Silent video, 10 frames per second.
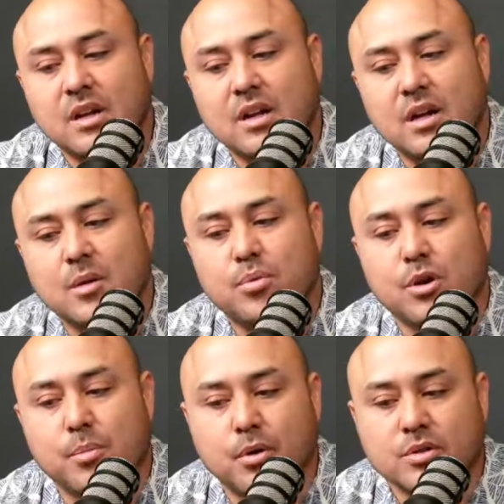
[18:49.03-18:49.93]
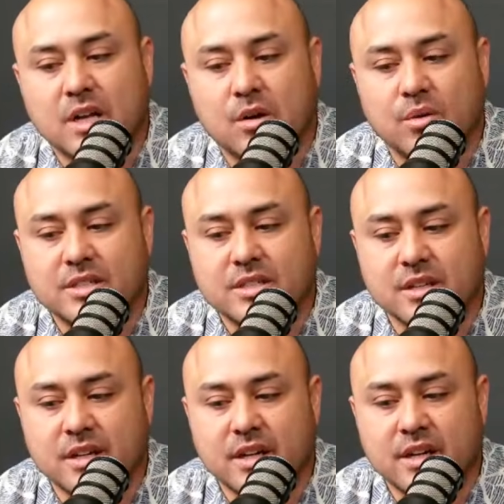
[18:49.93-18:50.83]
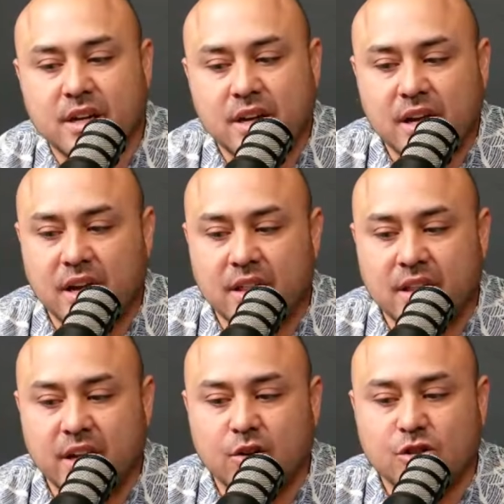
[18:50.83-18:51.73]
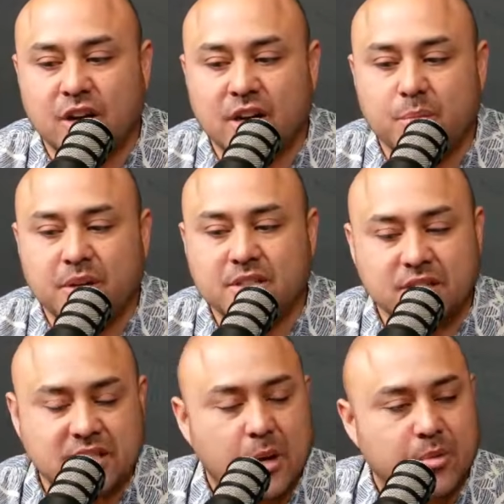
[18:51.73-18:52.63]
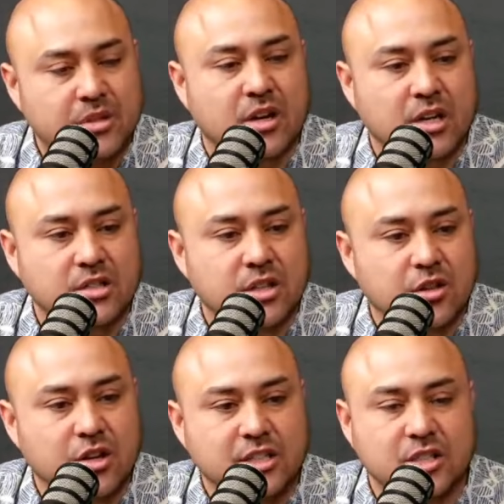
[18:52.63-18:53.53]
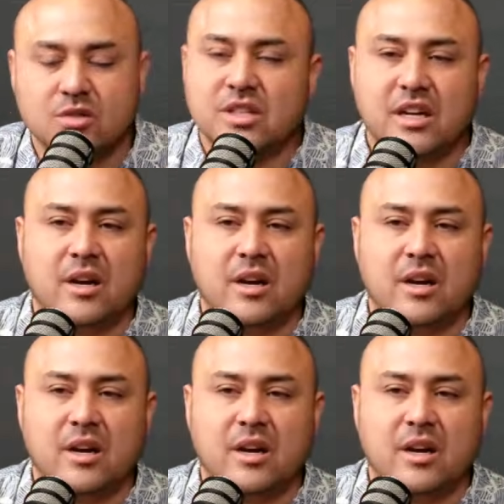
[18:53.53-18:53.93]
put a post out recently, and they are trying to basically sabotage the other agents. It's like, I'm not